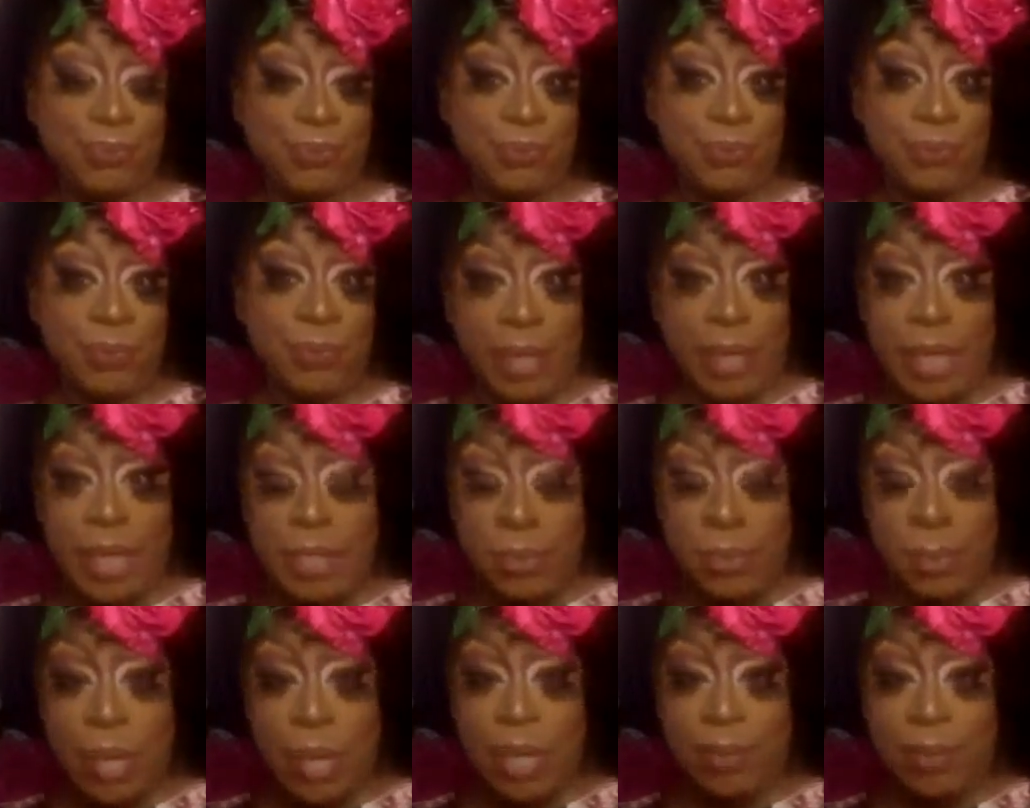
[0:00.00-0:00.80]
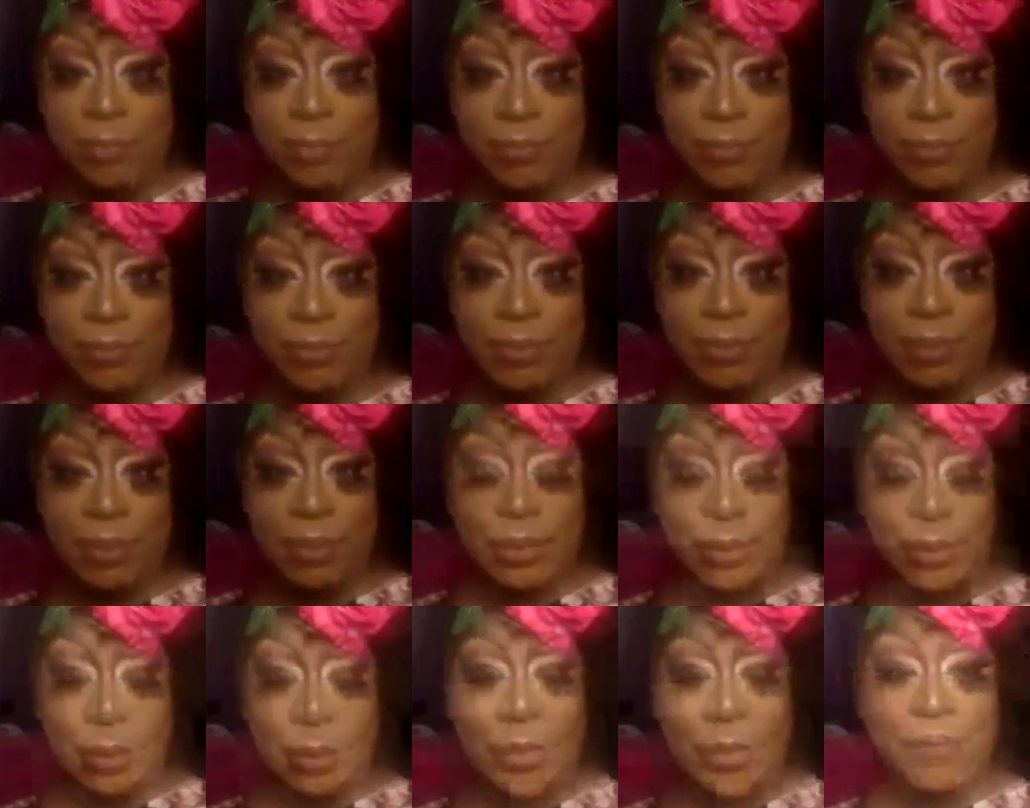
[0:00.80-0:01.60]
Because what?
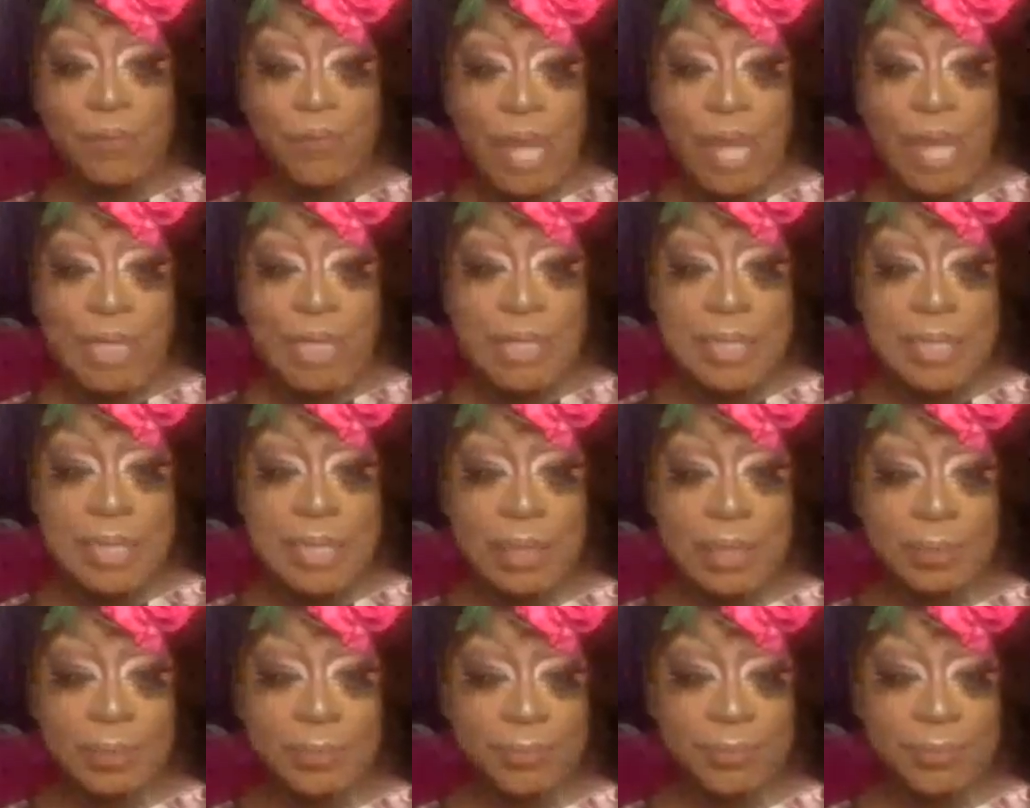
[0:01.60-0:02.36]
We're fancy.